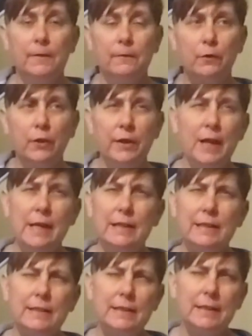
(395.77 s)
For the
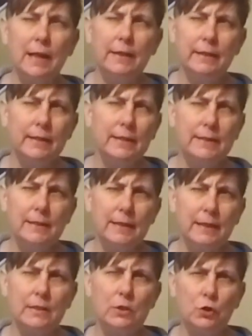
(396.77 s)
next, I think it's the
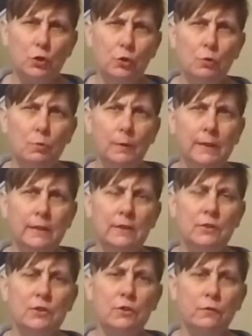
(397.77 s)
next 2
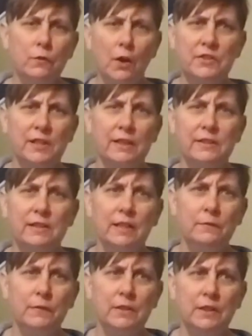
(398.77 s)
weeks, you've got a
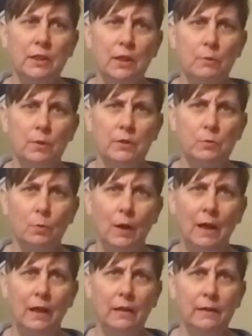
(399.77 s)
Saturday video as
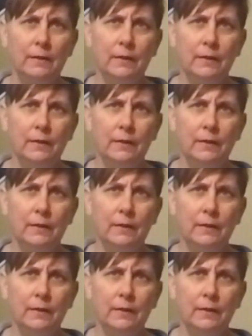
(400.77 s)
well.